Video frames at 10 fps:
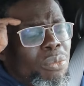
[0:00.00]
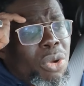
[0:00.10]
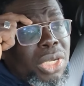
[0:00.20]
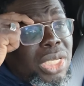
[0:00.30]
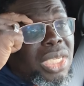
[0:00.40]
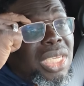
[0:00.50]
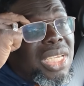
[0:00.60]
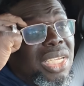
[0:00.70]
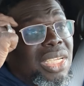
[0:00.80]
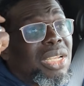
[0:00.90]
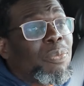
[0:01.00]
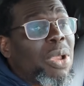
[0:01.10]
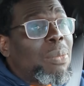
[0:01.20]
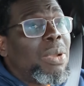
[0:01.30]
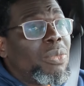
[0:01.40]
but the thing the
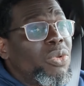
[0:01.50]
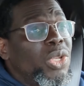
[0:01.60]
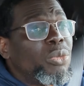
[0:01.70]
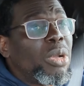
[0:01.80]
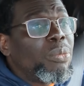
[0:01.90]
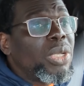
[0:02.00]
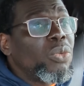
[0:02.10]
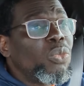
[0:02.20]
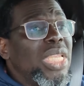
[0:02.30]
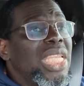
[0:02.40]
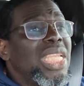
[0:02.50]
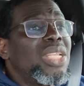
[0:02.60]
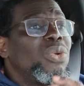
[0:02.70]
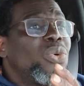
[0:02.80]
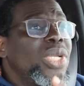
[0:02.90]
problem with human being we
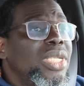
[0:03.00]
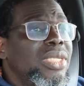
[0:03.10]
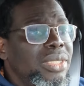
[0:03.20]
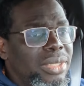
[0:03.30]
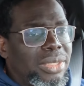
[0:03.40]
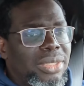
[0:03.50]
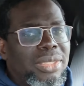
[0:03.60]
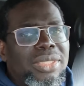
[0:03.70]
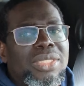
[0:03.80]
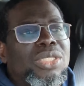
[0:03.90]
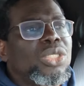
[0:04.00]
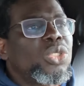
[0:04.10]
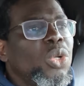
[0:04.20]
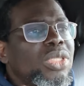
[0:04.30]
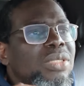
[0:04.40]
ignoring
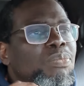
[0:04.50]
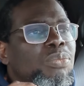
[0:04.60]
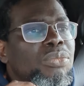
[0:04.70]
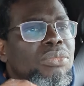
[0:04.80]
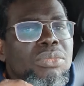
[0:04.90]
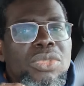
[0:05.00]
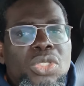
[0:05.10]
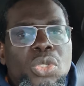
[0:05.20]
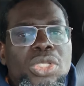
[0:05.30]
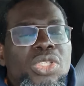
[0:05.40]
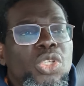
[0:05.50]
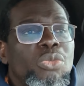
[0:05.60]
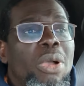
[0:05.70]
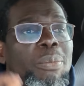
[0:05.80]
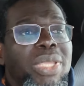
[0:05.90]
certain certain
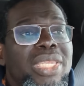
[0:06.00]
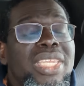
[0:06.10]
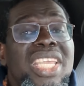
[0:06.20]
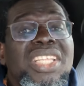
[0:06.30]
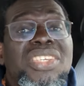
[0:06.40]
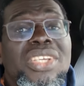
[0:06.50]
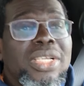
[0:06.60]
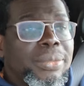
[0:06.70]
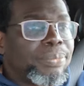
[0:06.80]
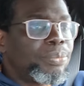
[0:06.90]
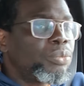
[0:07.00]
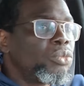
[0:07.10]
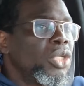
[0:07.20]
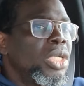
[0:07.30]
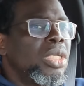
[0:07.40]
human being nature
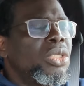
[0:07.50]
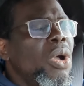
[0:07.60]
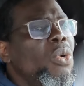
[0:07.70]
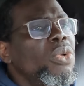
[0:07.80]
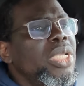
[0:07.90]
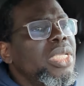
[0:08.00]
now,